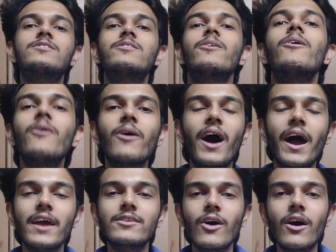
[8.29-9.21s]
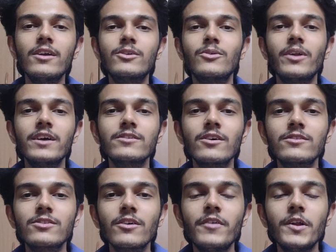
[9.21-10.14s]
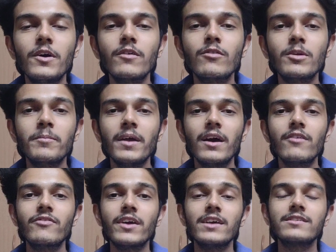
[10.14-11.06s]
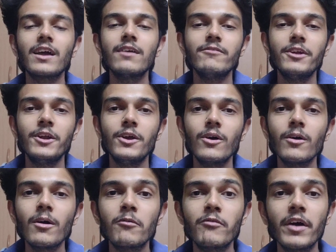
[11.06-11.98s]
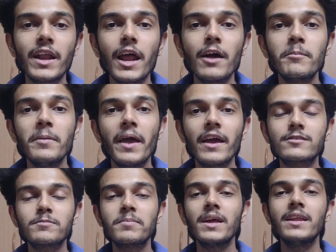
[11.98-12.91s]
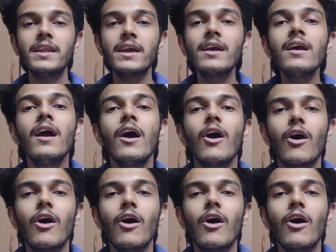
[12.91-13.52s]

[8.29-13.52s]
So I thought today's also video will be a face cam video where I will be explaining.